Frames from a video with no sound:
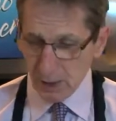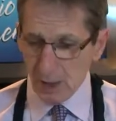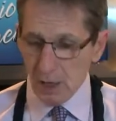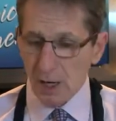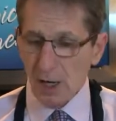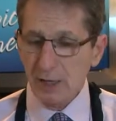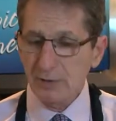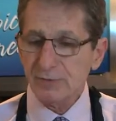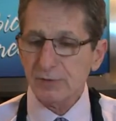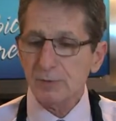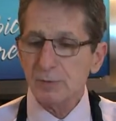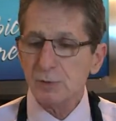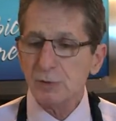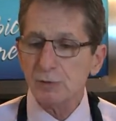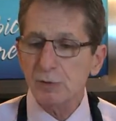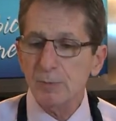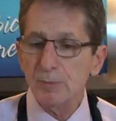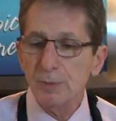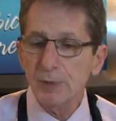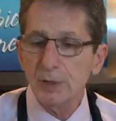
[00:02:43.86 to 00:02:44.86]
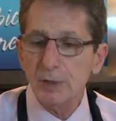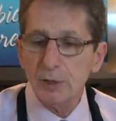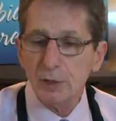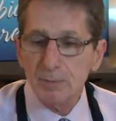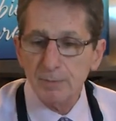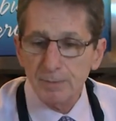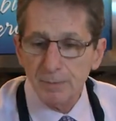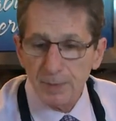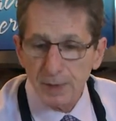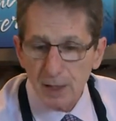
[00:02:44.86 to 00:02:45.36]
I have some shrimp
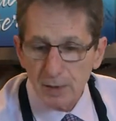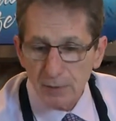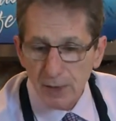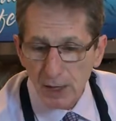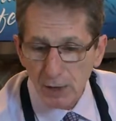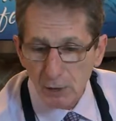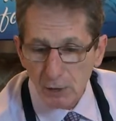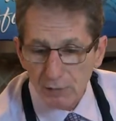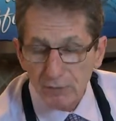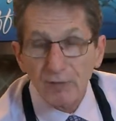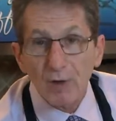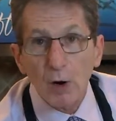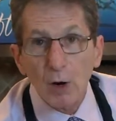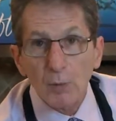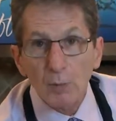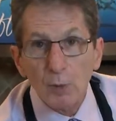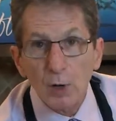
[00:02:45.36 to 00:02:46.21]
here that are farm